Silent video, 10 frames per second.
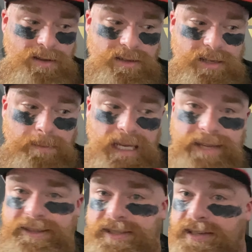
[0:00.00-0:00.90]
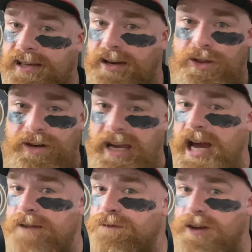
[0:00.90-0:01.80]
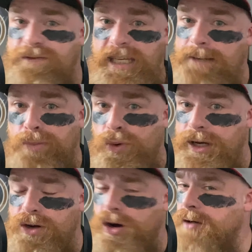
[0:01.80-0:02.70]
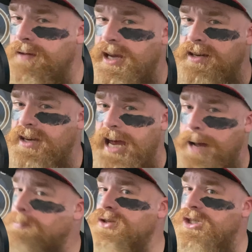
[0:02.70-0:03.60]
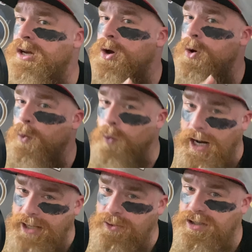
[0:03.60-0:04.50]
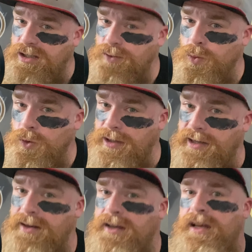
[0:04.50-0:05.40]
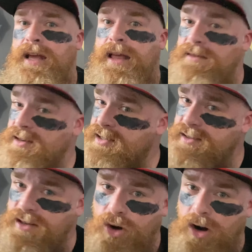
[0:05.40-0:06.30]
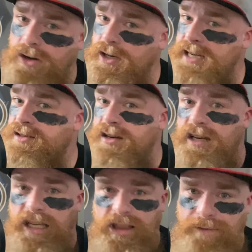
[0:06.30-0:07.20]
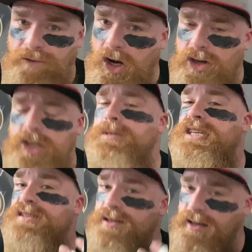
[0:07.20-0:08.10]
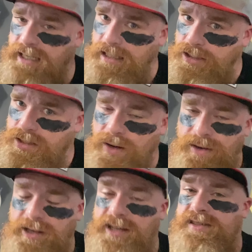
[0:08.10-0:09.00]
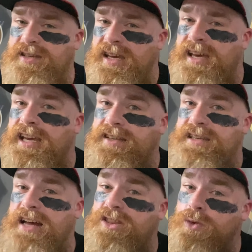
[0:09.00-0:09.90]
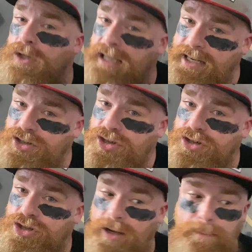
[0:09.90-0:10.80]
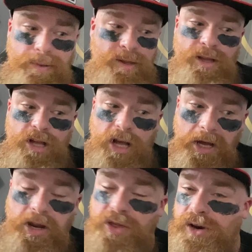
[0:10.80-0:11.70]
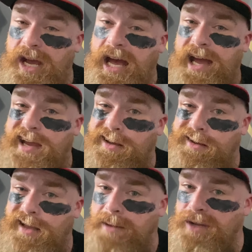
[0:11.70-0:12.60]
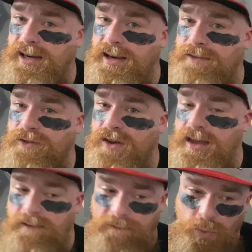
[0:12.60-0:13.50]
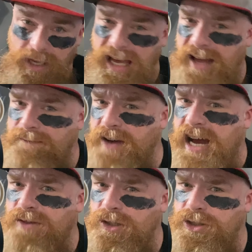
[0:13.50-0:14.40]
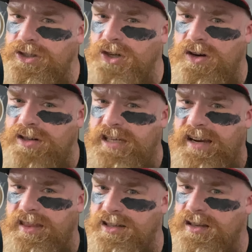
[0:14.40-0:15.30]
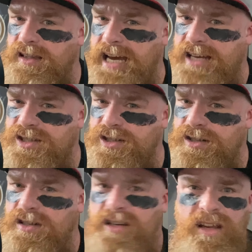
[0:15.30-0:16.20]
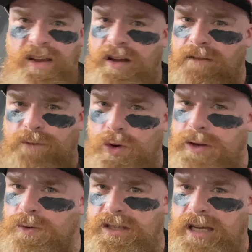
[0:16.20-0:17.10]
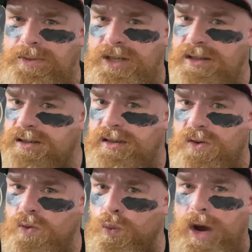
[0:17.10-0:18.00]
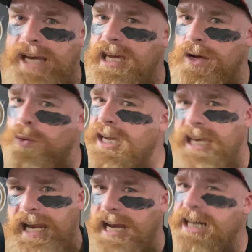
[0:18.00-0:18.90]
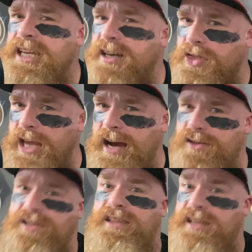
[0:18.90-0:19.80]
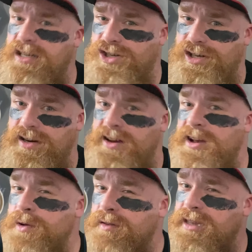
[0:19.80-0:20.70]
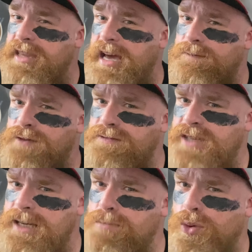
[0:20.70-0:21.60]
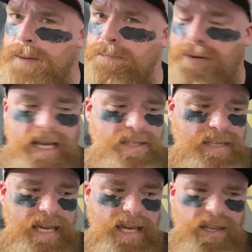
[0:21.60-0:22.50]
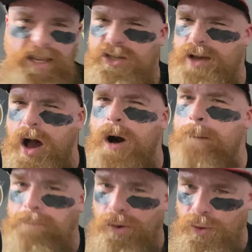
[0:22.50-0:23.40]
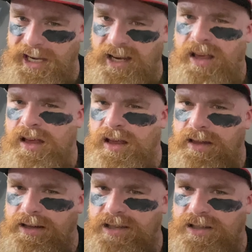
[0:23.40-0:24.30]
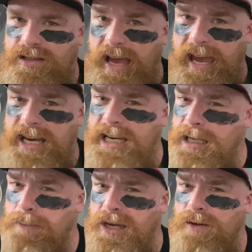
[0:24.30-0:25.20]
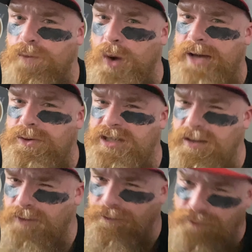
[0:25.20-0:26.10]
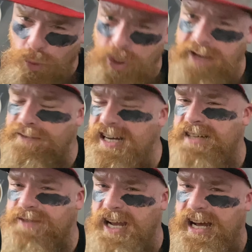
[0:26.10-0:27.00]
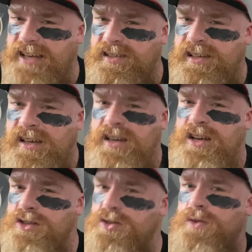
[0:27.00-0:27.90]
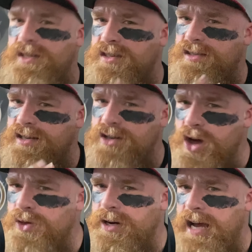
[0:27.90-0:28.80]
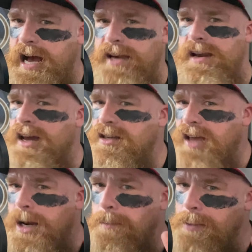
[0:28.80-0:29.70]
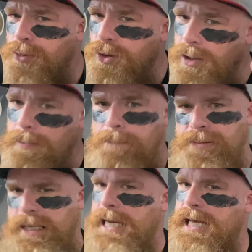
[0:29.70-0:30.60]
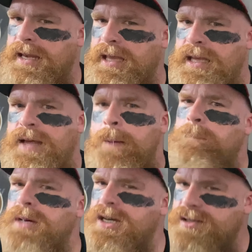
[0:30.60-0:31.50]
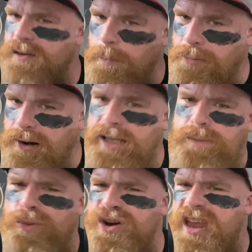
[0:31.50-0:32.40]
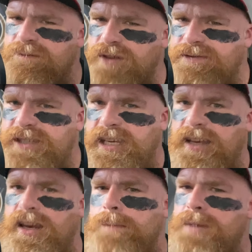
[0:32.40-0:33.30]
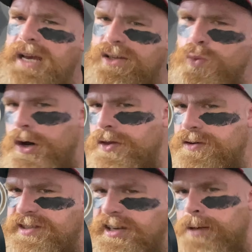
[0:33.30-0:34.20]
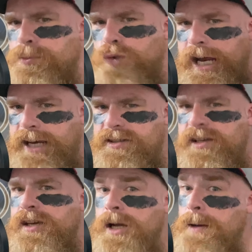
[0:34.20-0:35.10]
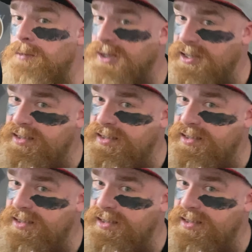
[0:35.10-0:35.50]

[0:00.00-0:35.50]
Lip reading: to me, this is another guy, 15-point card, Indianapolis, wide receiver 1. This is a card, he's going to get the volume, he's going to get the targets, he's got the relationship. Another guy, I mean, if We got 500 yards out of it last year, 40 receptions. Why can't we get 80 and 1,000 this year? Then that 15-point price tag is on point. This is ADP of wide receiver 45, guys. So this is another guy not a lot of people are going to be playing because of the price point at 15 and because where they're seeing him ranked. But this